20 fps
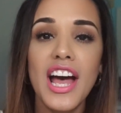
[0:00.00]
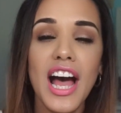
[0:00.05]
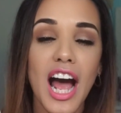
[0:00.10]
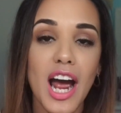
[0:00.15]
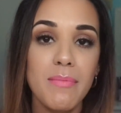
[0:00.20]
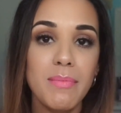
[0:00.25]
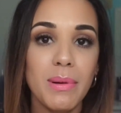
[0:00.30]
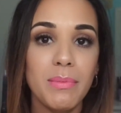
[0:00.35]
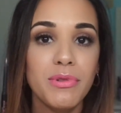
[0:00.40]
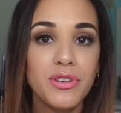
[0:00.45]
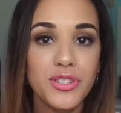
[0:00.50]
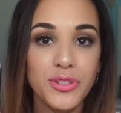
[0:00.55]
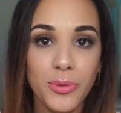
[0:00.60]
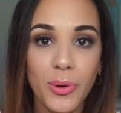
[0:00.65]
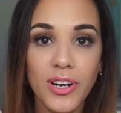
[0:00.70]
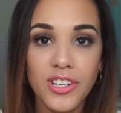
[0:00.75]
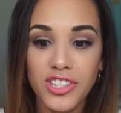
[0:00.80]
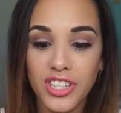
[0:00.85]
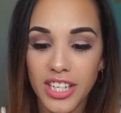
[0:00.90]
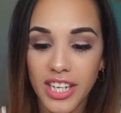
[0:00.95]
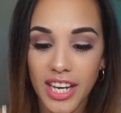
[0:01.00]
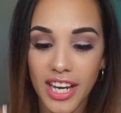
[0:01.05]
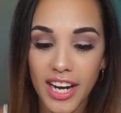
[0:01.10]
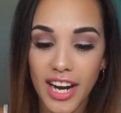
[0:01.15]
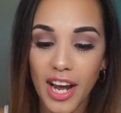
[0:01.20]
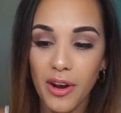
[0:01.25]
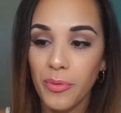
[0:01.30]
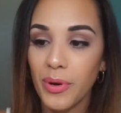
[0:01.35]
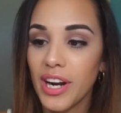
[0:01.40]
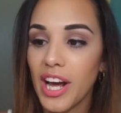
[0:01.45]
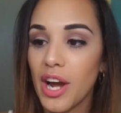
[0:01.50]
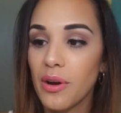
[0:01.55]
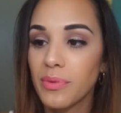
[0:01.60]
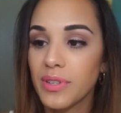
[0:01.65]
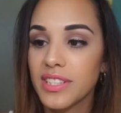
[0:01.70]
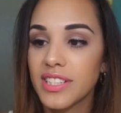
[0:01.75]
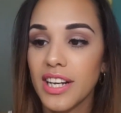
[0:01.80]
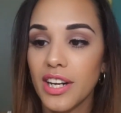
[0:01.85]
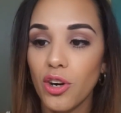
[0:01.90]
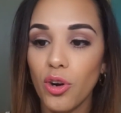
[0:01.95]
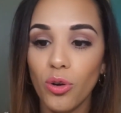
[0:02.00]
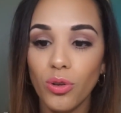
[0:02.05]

I remember swatching it when I was at